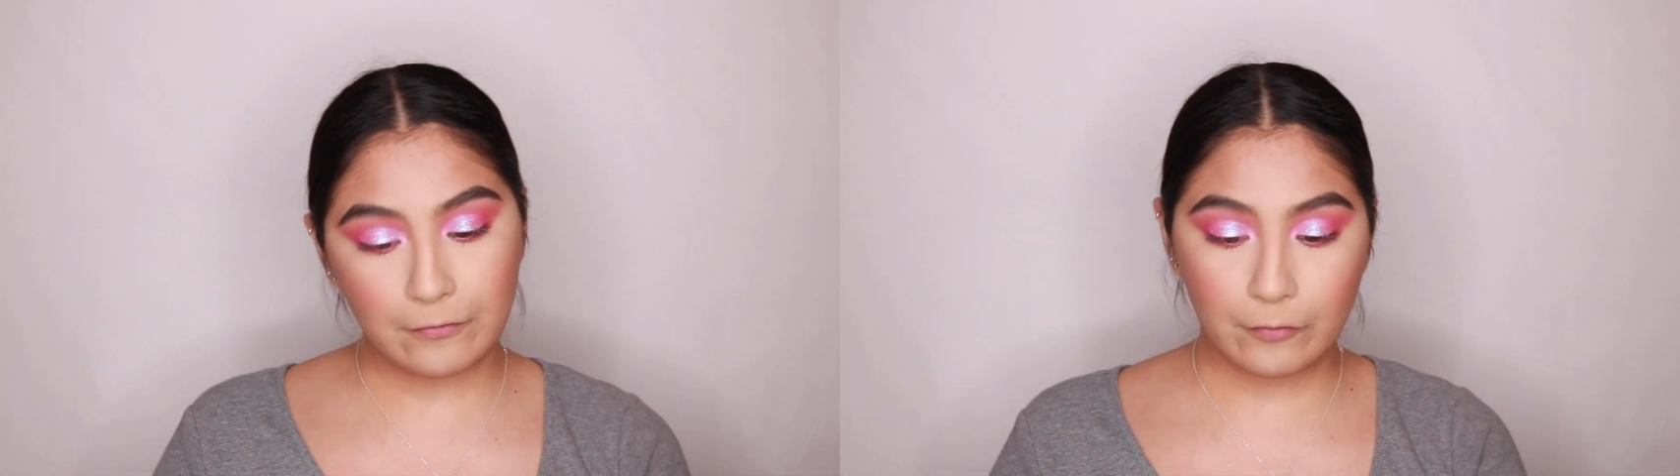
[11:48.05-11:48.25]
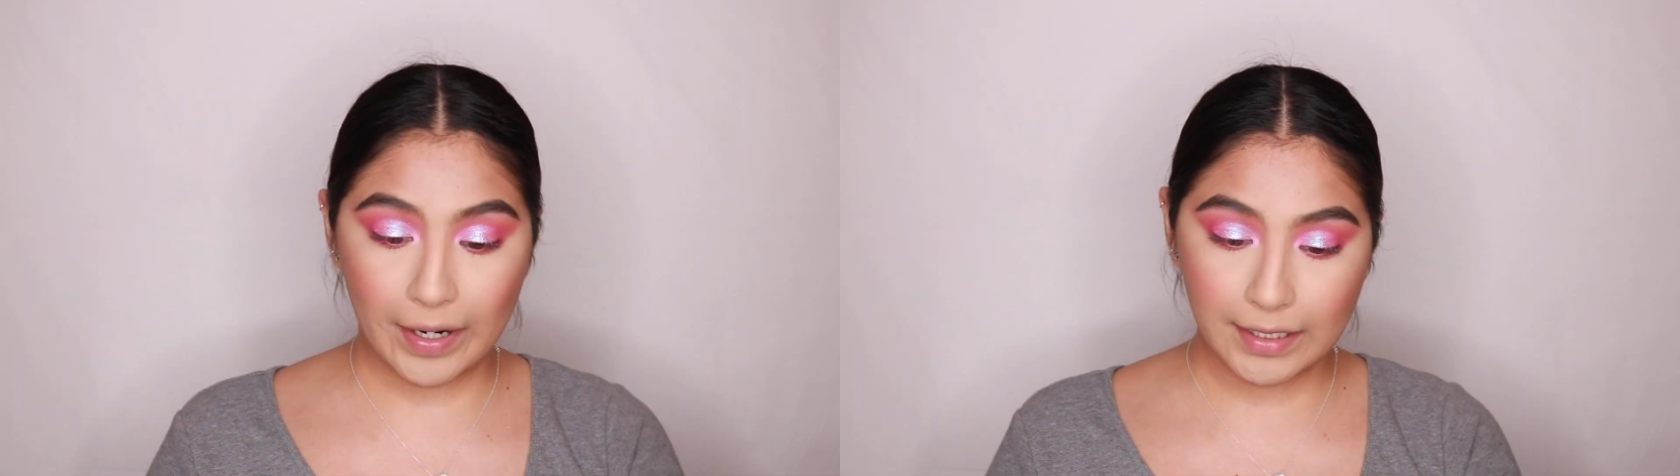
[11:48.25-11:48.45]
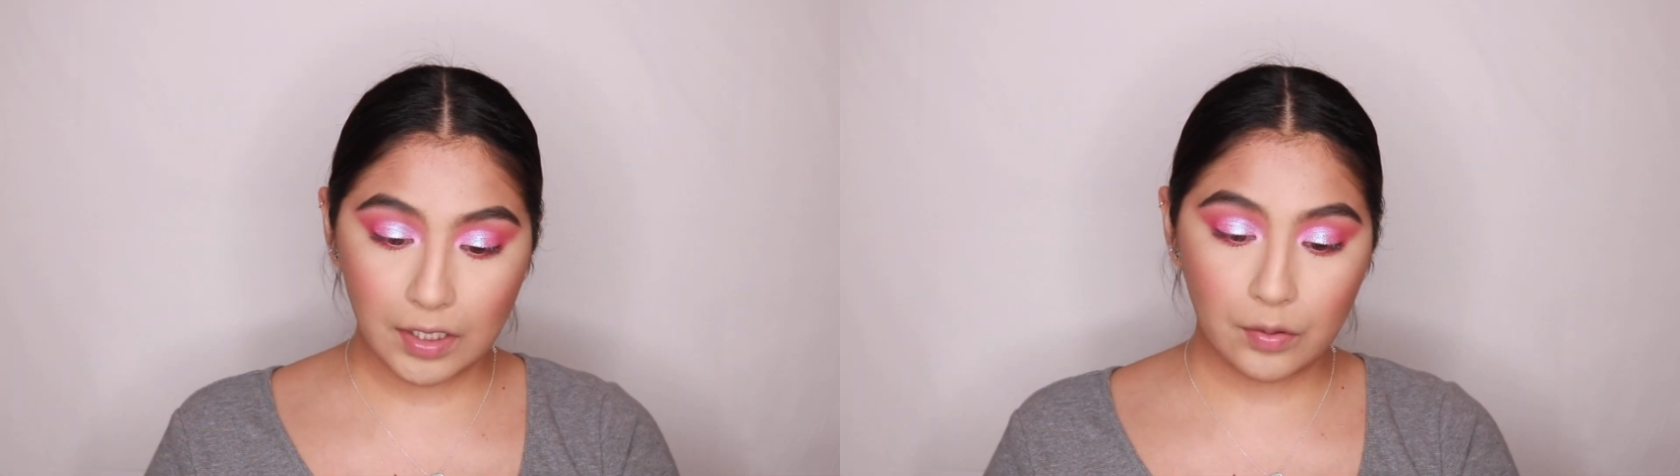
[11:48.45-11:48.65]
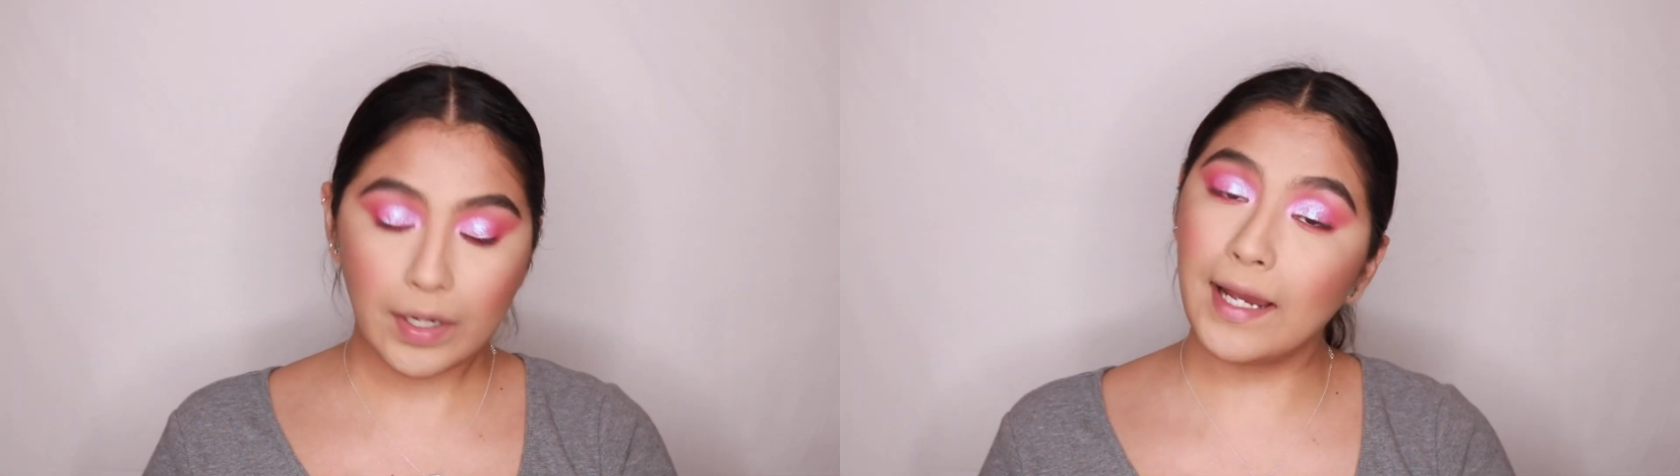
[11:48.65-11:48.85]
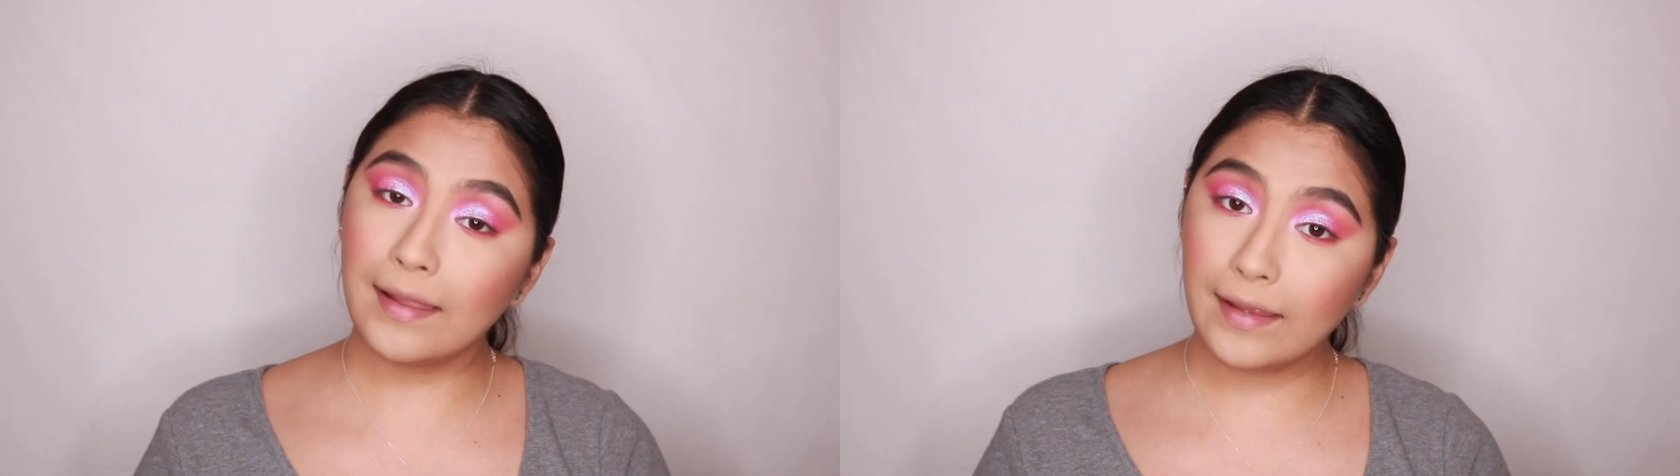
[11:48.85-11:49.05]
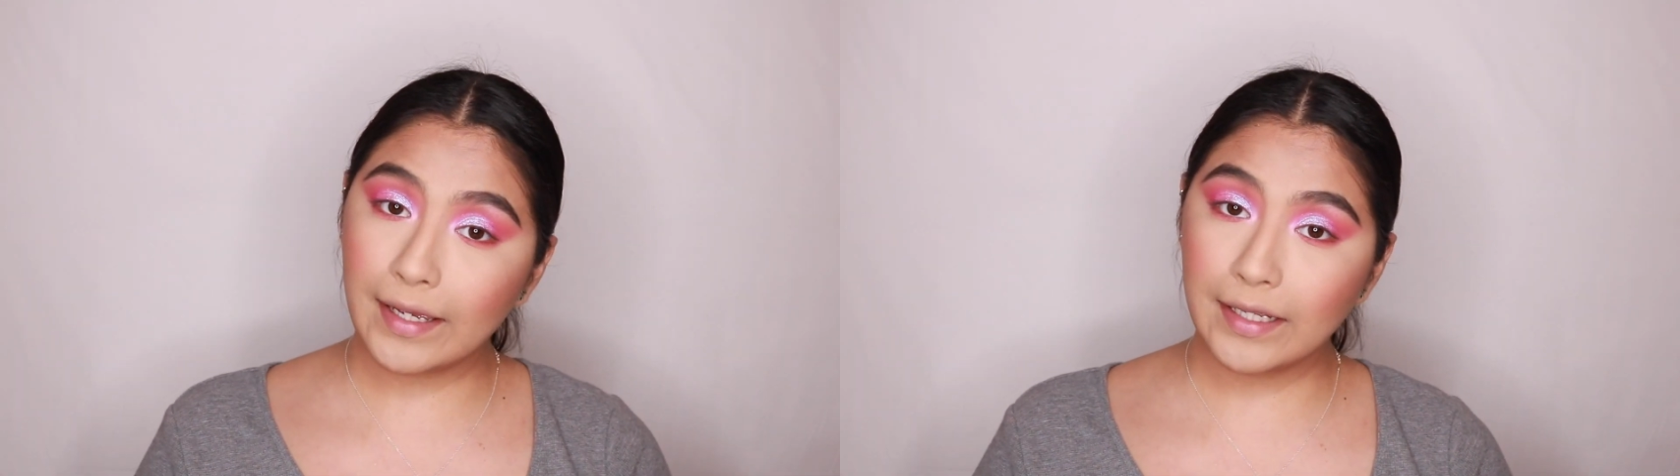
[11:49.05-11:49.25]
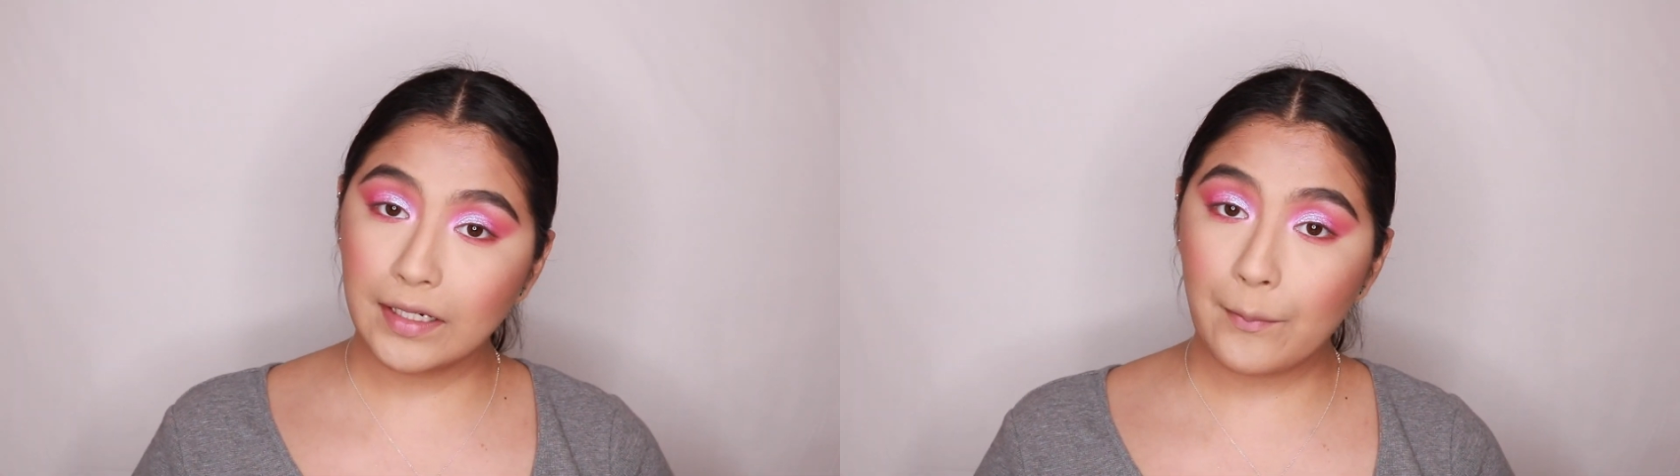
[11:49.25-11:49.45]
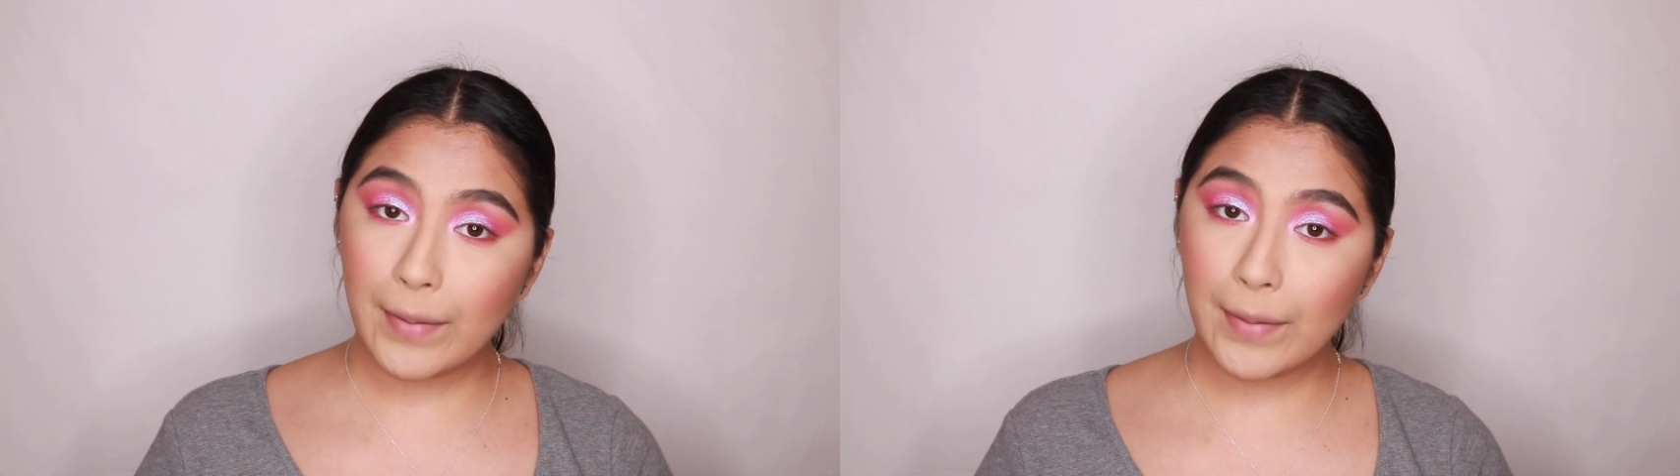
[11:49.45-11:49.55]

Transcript: Fuego highlight